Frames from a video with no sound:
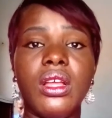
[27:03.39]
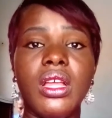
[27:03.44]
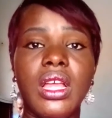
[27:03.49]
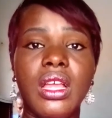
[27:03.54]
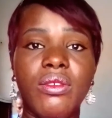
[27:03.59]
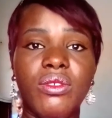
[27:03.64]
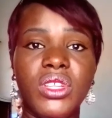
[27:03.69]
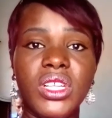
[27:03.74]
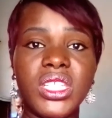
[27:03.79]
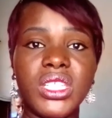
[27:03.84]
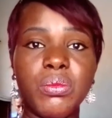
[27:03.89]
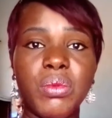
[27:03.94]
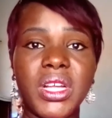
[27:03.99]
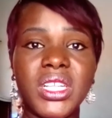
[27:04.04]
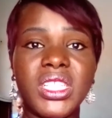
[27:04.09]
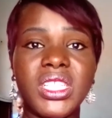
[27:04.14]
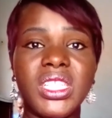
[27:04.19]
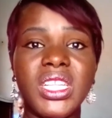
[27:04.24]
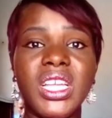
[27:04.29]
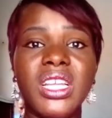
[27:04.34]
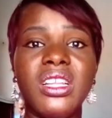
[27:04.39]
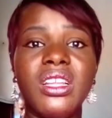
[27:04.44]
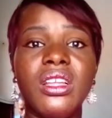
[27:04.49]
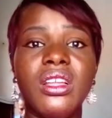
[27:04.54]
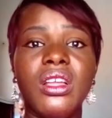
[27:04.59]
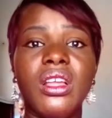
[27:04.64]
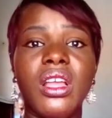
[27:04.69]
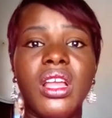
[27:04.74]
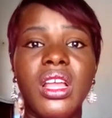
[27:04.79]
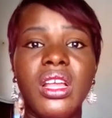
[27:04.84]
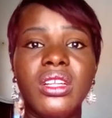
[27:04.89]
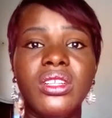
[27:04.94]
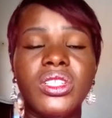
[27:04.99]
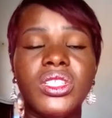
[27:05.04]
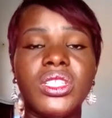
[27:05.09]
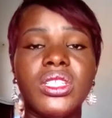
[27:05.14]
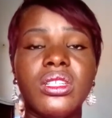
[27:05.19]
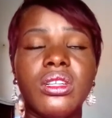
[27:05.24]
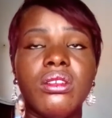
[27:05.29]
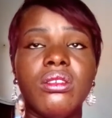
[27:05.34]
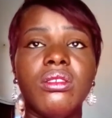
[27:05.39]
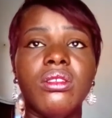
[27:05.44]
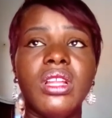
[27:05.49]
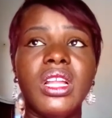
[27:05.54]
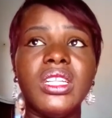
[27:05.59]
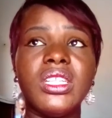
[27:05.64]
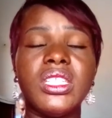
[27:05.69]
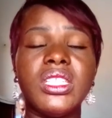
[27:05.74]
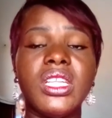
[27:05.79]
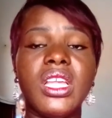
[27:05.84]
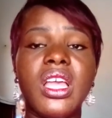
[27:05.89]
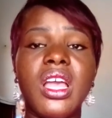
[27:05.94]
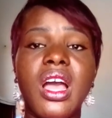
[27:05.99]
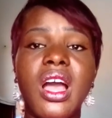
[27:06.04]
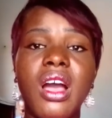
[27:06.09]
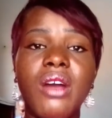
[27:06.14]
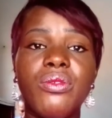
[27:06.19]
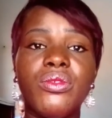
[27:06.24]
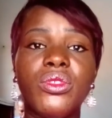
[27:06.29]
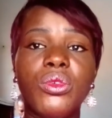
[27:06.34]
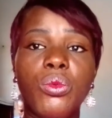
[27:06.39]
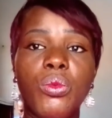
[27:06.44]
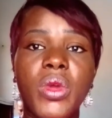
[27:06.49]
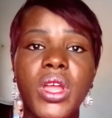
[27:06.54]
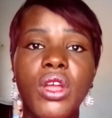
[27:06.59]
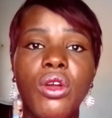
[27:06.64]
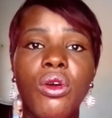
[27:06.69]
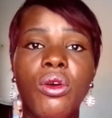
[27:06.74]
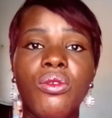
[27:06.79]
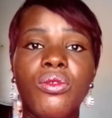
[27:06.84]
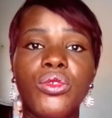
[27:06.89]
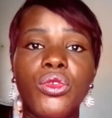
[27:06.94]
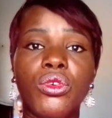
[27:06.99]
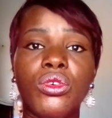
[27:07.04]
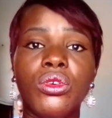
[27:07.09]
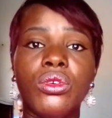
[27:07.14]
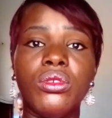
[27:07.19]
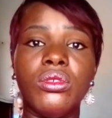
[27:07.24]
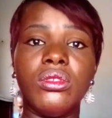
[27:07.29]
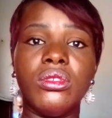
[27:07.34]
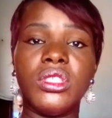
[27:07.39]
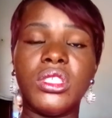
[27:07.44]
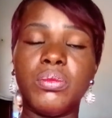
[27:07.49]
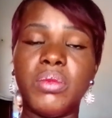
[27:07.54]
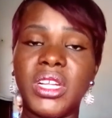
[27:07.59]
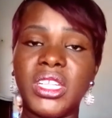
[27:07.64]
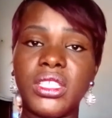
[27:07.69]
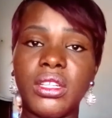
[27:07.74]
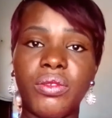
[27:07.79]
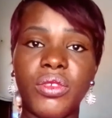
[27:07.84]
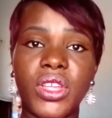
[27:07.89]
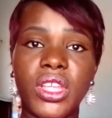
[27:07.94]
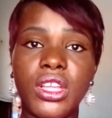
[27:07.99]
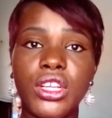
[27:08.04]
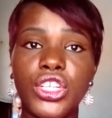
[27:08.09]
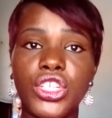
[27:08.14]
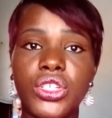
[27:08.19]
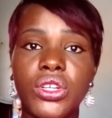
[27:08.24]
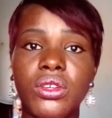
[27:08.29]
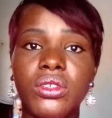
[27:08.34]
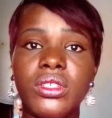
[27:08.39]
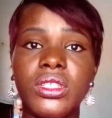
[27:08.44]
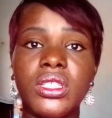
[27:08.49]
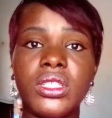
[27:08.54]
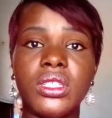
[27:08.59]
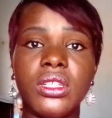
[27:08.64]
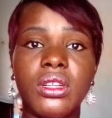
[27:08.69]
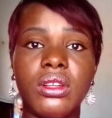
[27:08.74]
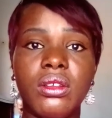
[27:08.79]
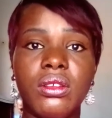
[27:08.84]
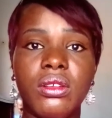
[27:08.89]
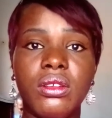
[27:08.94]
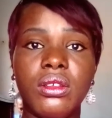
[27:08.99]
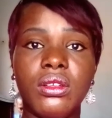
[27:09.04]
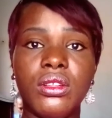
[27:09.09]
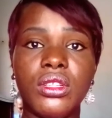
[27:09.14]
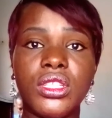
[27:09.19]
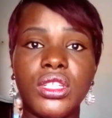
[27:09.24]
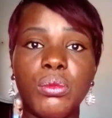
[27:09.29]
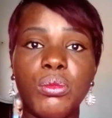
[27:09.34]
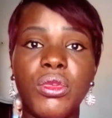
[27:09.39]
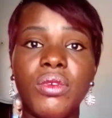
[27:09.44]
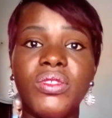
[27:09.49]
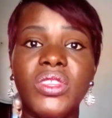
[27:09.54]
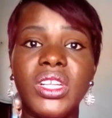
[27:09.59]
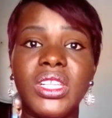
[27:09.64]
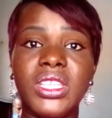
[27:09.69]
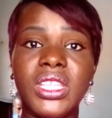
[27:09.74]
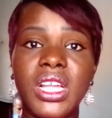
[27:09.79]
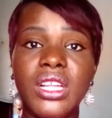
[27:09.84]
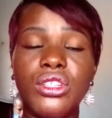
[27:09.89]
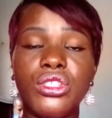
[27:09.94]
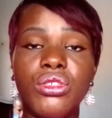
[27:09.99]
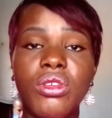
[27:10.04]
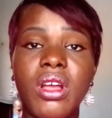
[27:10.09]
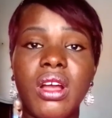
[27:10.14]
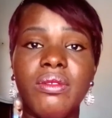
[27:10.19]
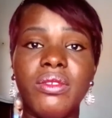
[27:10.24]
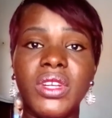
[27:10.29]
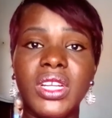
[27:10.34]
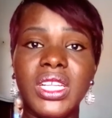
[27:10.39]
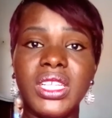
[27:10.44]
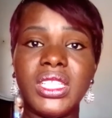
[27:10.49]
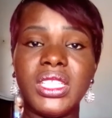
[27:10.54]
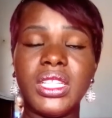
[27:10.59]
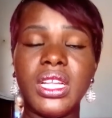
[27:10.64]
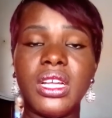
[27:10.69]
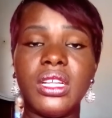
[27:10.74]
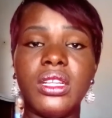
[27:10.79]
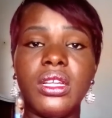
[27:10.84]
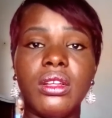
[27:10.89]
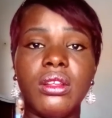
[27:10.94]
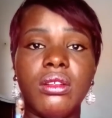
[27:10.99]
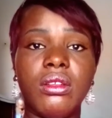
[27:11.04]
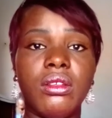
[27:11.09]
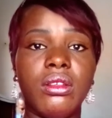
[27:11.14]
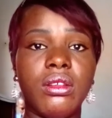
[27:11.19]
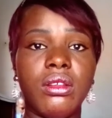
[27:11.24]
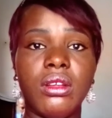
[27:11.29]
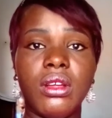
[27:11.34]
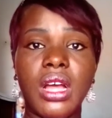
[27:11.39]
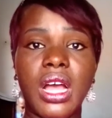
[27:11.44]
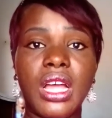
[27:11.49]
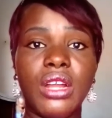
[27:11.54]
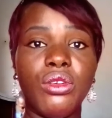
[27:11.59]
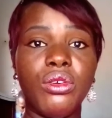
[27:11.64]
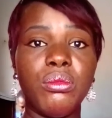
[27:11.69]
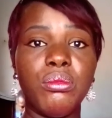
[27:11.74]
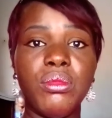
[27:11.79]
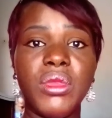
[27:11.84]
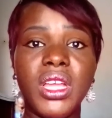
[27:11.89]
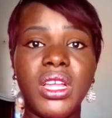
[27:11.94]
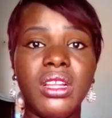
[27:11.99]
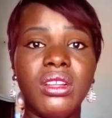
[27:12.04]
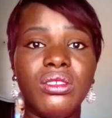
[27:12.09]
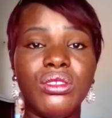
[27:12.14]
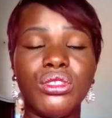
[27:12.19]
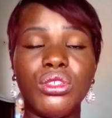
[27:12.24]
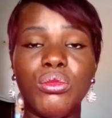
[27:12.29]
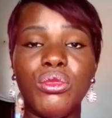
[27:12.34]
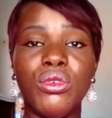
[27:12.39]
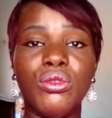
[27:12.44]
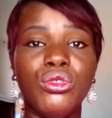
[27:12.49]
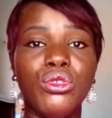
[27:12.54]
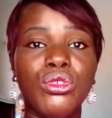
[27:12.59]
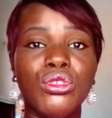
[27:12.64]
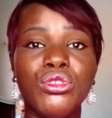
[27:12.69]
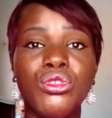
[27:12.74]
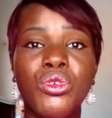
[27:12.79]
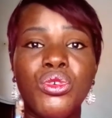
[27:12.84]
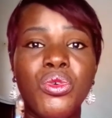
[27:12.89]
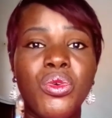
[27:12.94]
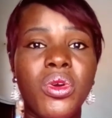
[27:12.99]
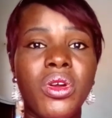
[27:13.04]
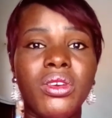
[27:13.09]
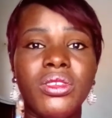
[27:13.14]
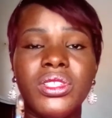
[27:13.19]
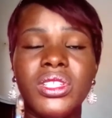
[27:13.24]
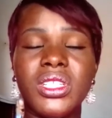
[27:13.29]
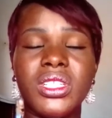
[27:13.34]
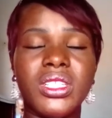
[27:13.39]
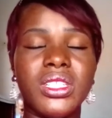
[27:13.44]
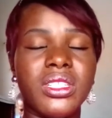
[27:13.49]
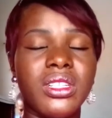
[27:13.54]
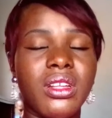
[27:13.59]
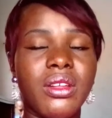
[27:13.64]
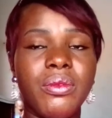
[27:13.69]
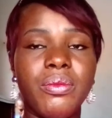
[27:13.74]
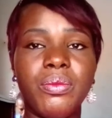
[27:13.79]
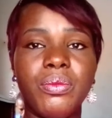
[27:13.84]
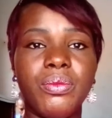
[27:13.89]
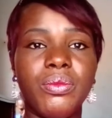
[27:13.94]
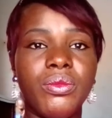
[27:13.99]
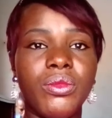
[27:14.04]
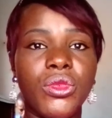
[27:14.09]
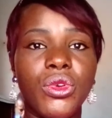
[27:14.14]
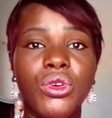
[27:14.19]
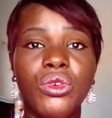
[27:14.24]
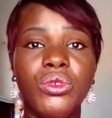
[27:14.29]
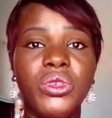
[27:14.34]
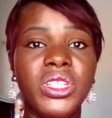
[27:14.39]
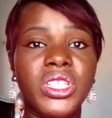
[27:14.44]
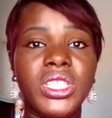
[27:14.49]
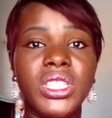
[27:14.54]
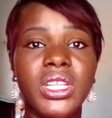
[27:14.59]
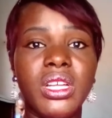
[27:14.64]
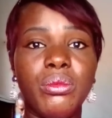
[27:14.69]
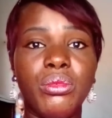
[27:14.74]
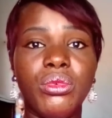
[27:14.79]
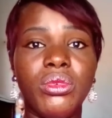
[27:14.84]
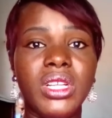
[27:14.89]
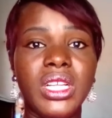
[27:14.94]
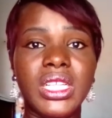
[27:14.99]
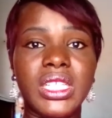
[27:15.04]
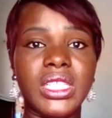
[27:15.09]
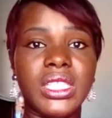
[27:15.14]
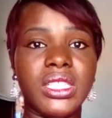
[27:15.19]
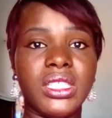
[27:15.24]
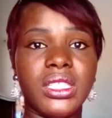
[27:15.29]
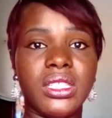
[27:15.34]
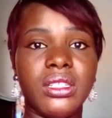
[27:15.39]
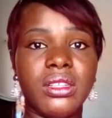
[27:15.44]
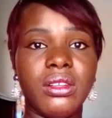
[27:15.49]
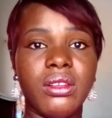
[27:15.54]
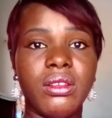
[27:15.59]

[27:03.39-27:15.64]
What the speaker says: If this person is, let's say, half the way of your specifications, some of the things you have listed, I don't mean some of those gross, unreasonable lists.